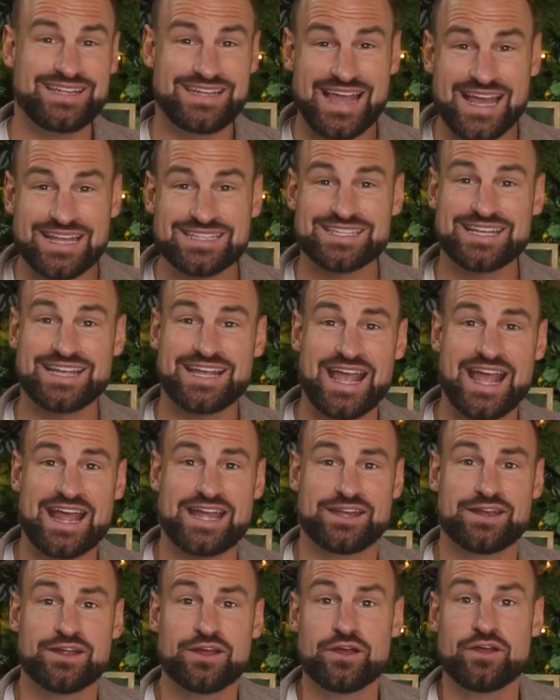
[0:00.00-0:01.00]
yet
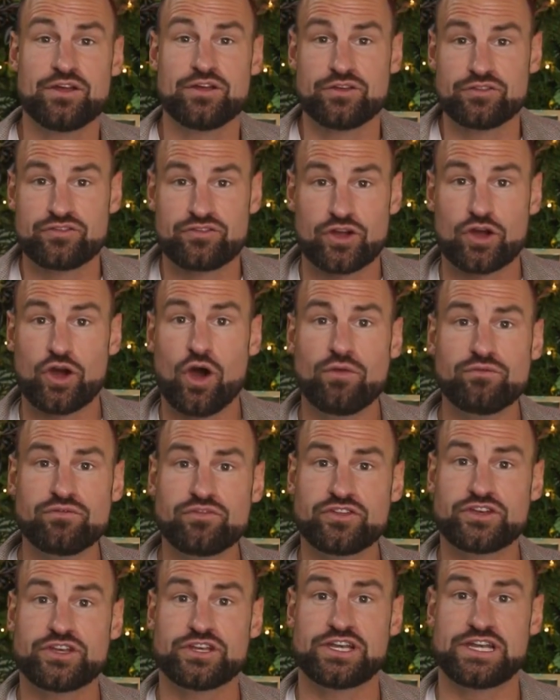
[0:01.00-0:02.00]
again, for
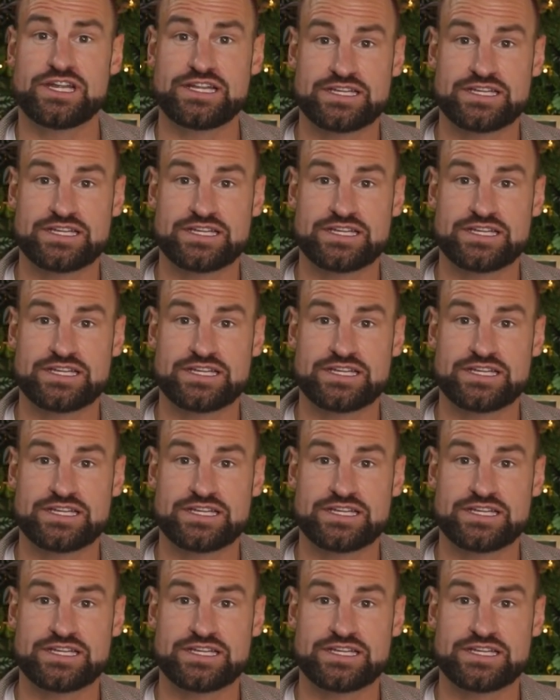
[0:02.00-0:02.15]
confidently